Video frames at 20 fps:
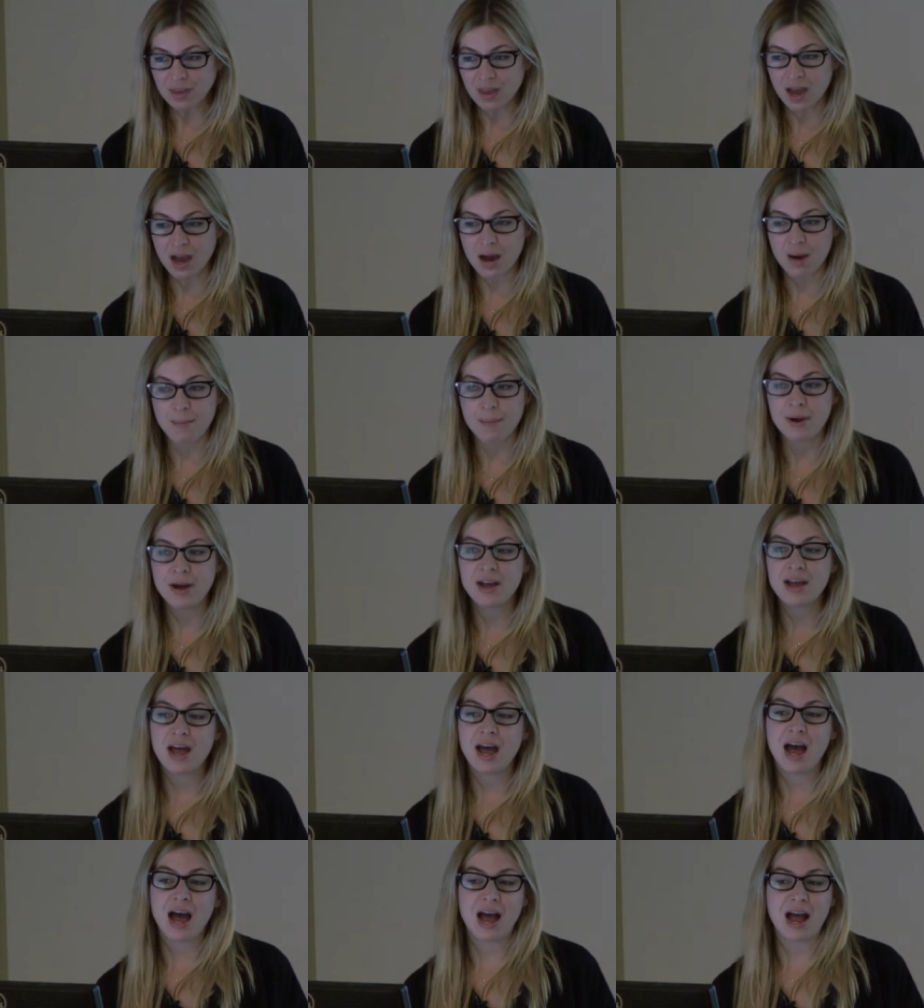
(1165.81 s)
Um,
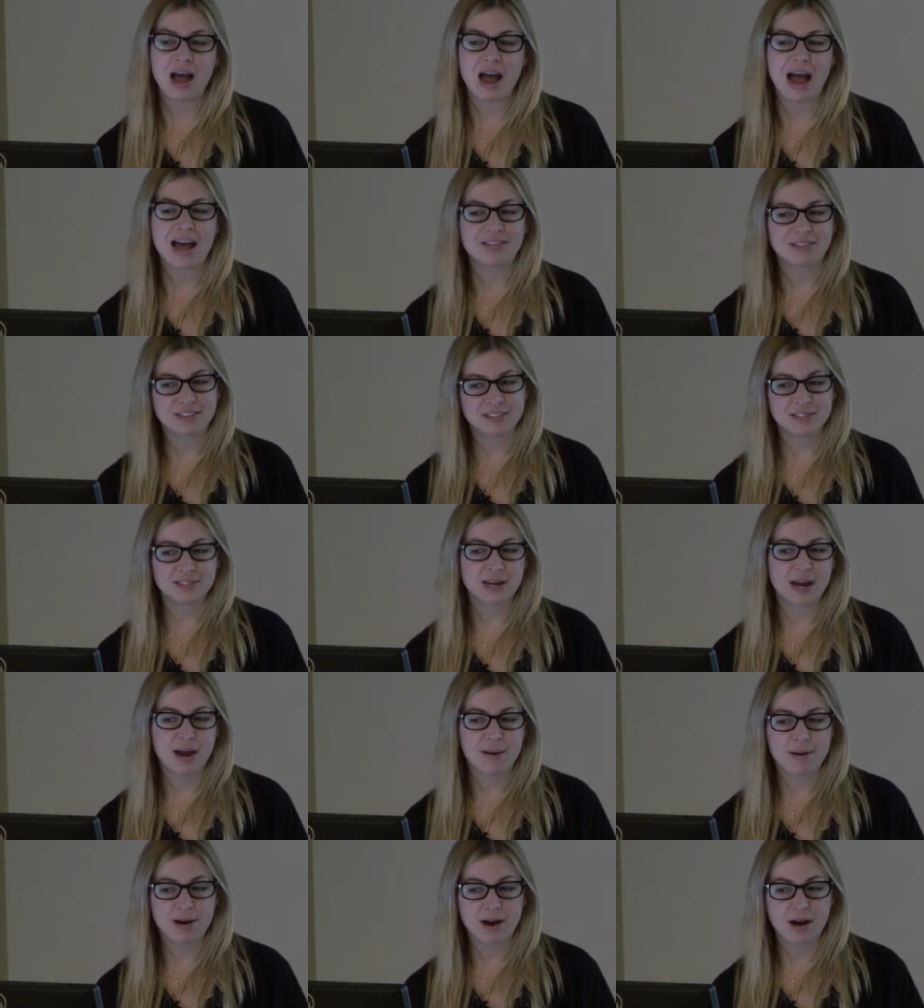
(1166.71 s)
at this
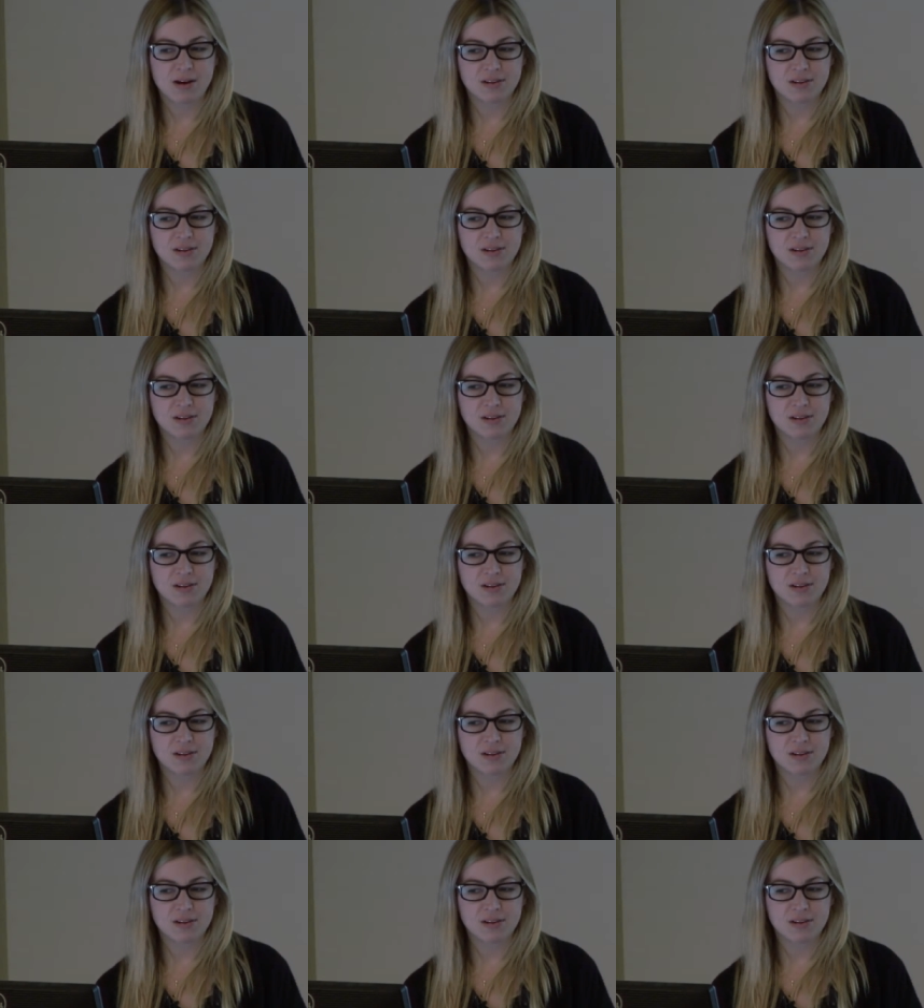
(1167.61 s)
time, I